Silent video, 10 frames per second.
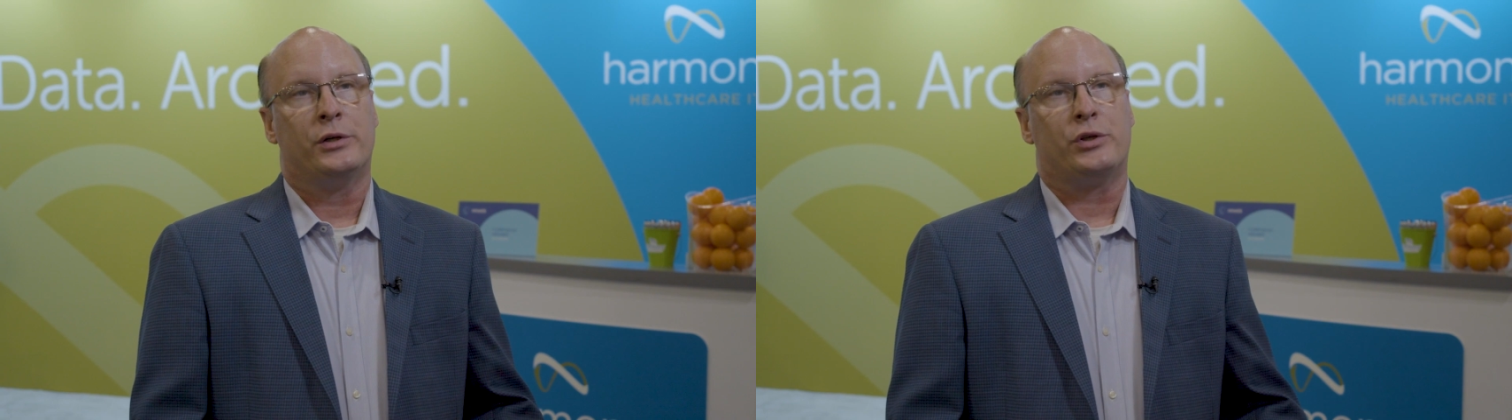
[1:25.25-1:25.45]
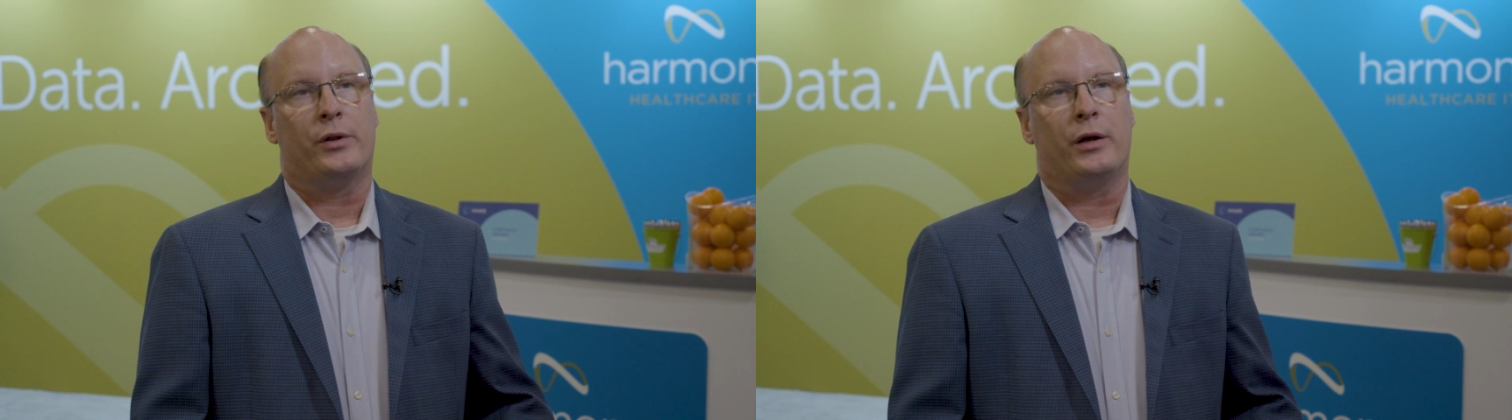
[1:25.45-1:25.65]

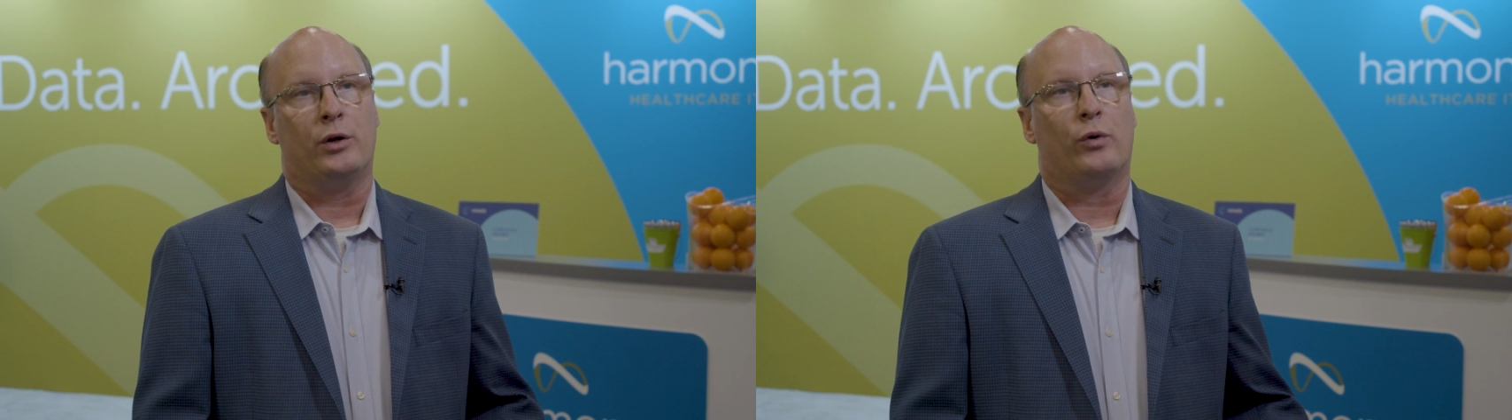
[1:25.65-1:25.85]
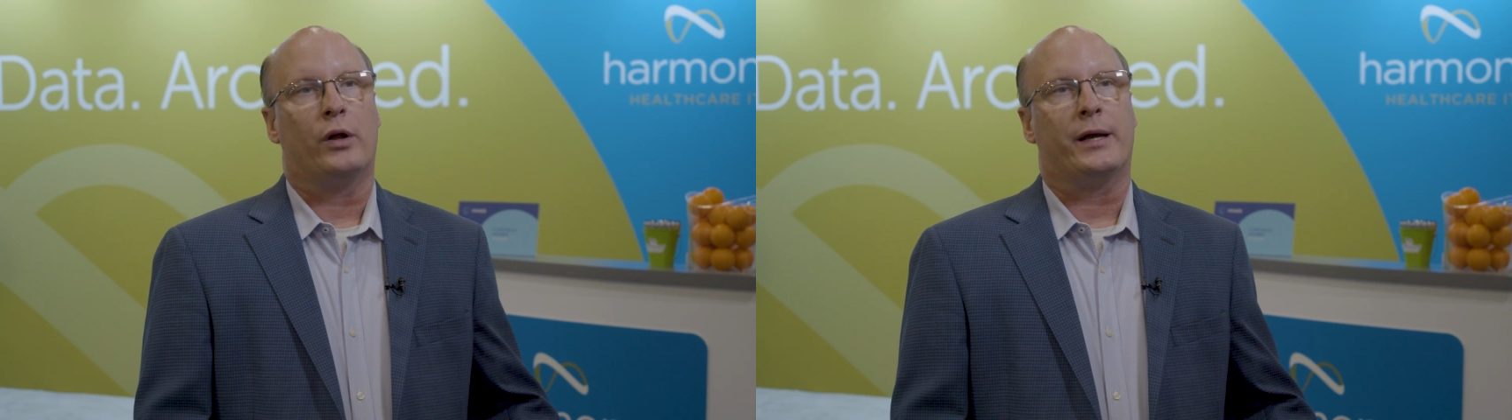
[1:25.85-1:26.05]
so that
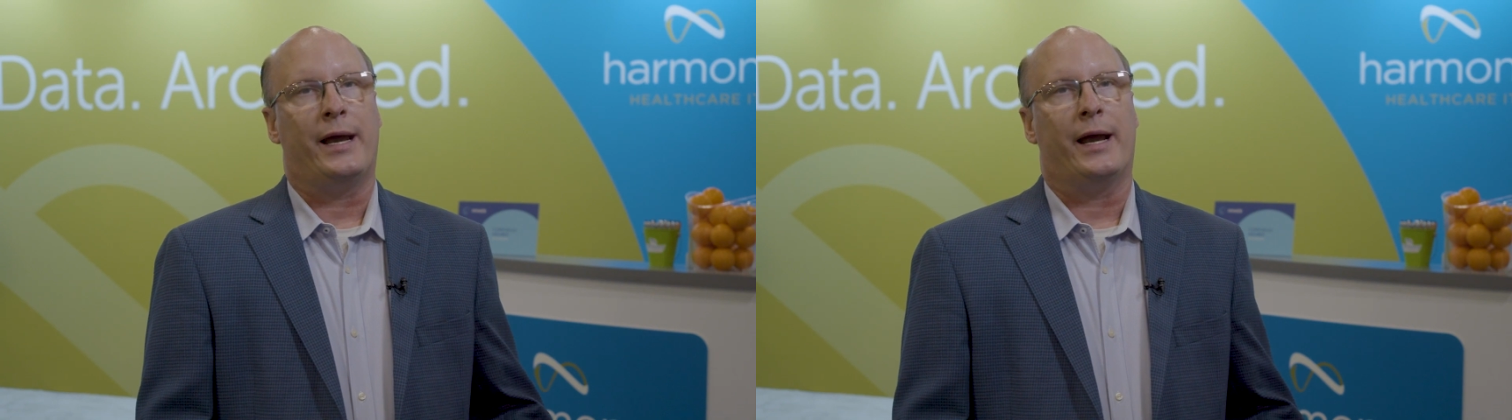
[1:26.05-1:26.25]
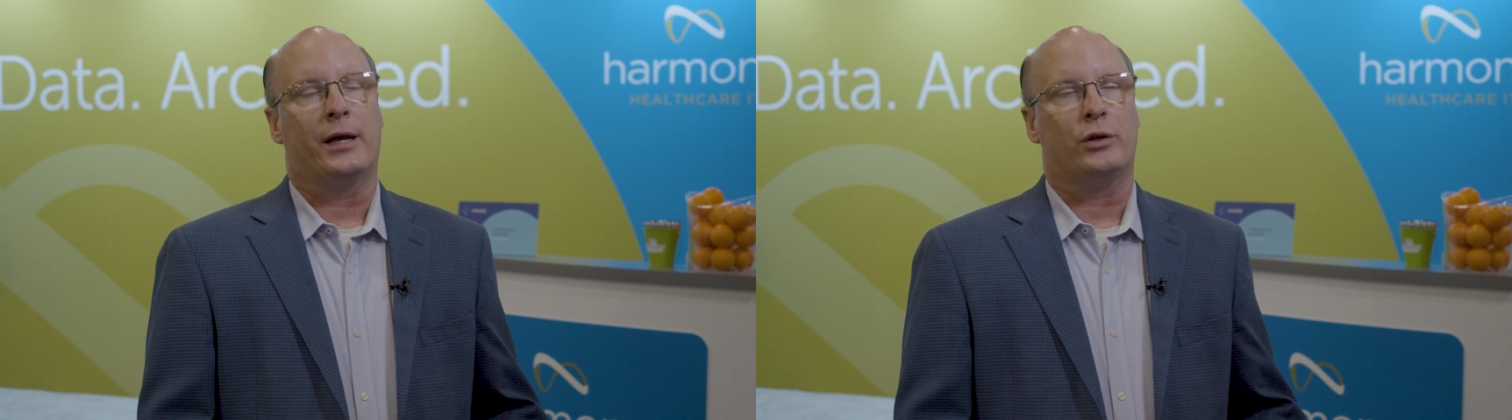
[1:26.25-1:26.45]
you really
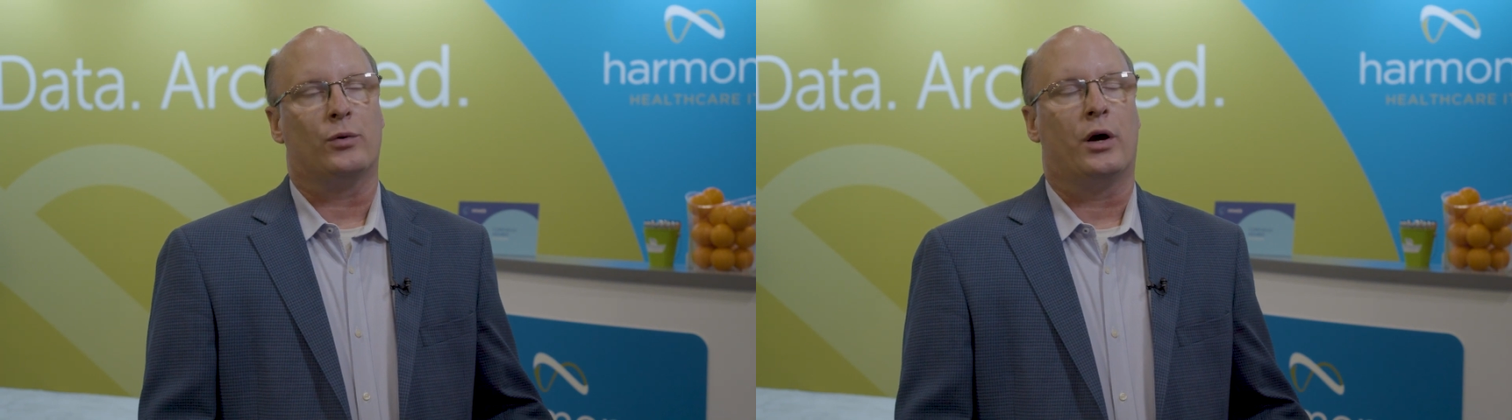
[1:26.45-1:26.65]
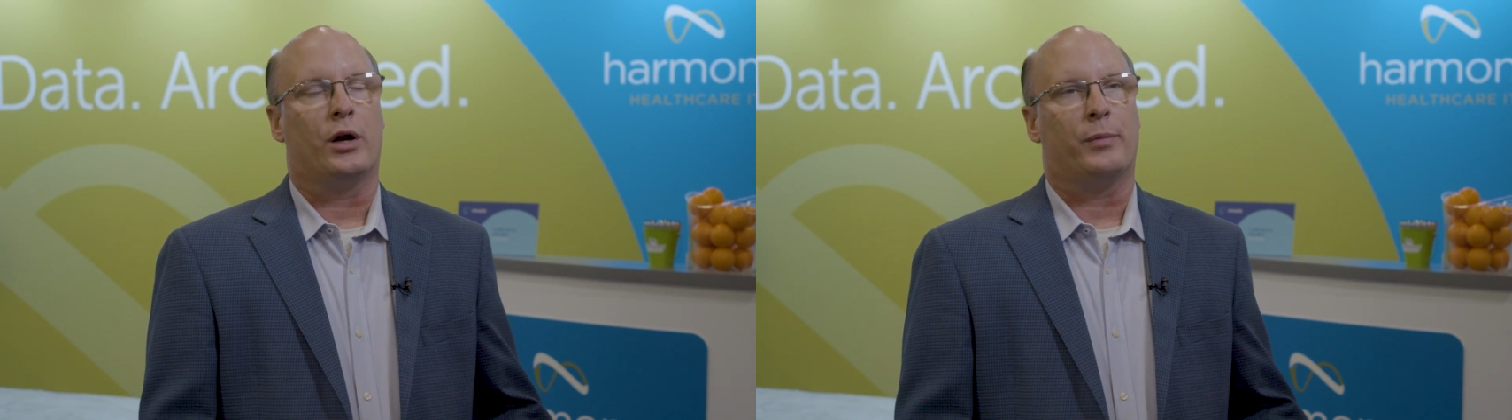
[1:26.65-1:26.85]
can get to
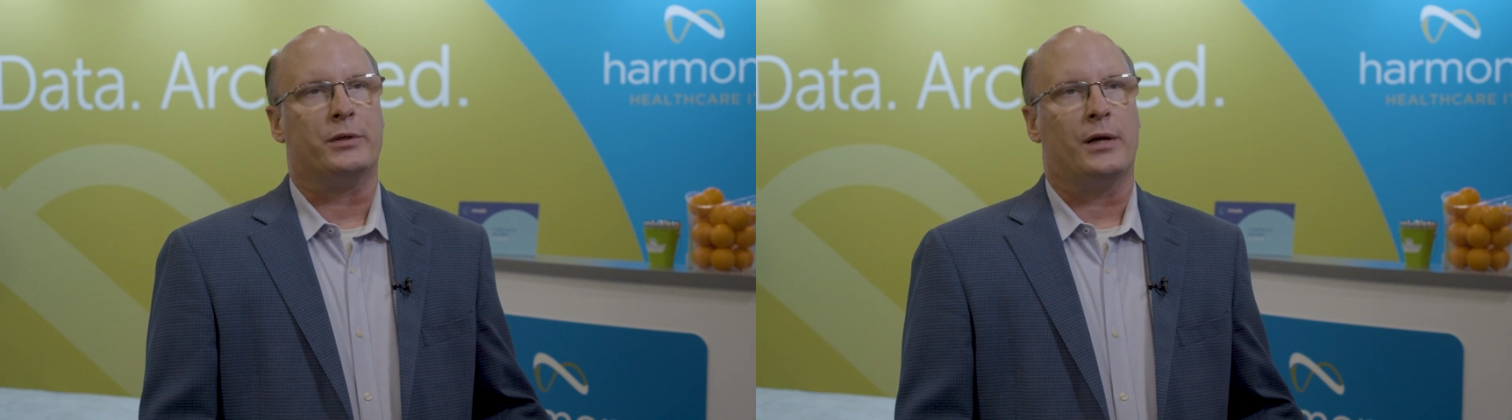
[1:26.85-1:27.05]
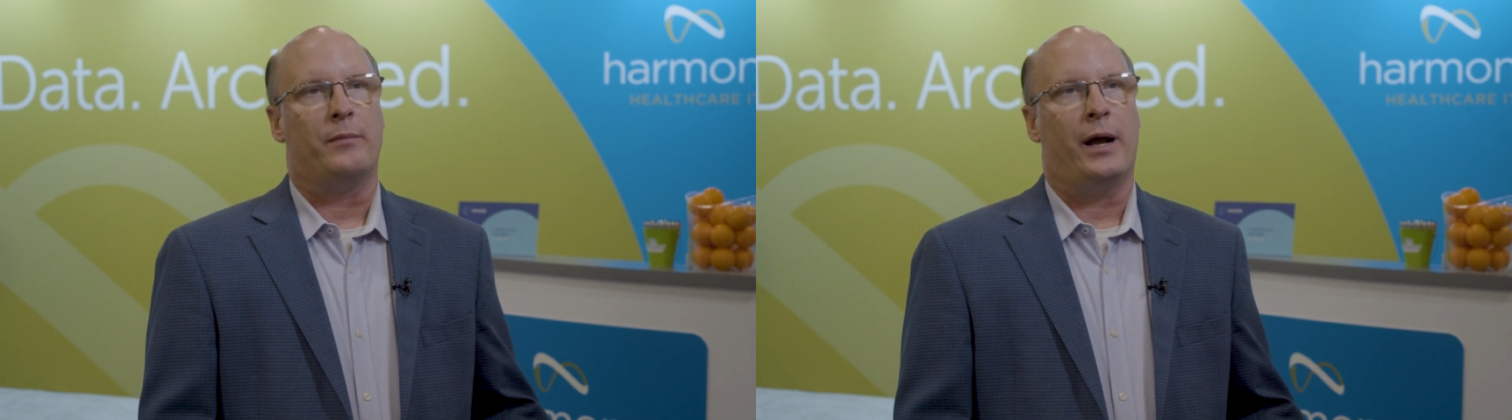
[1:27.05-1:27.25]

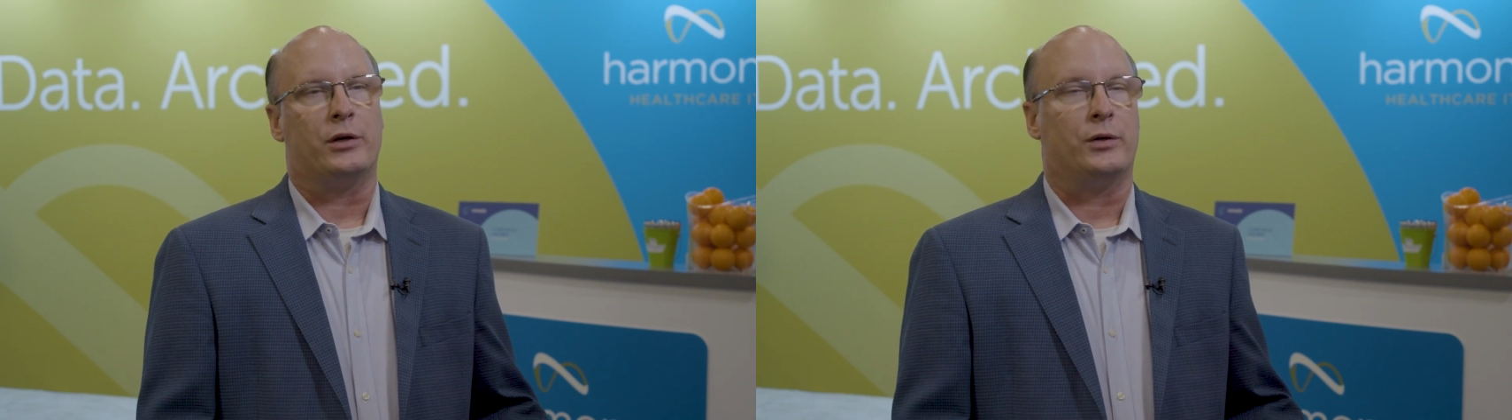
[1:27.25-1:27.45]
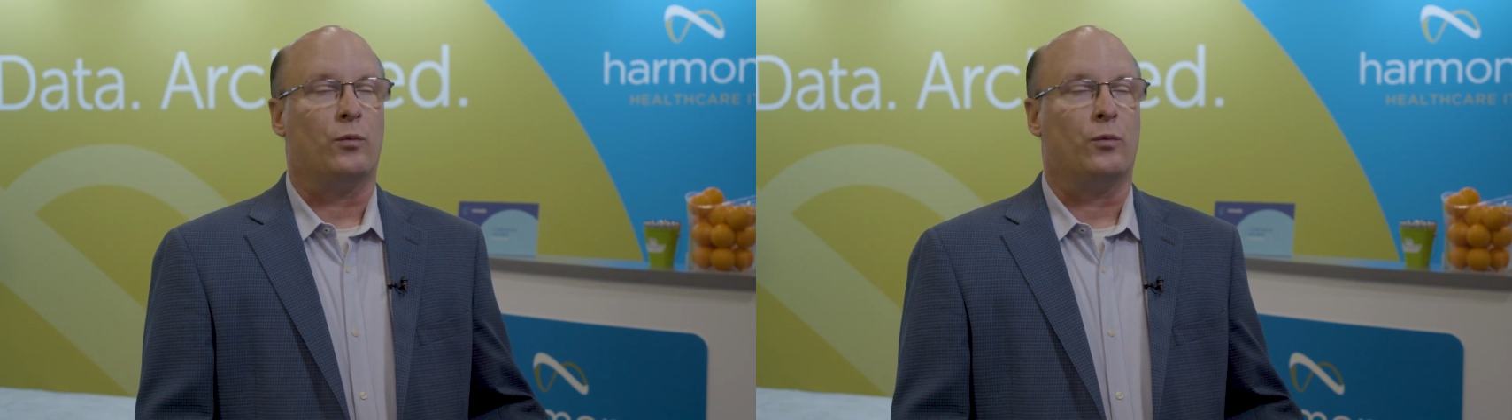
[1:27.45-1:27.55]
100% match.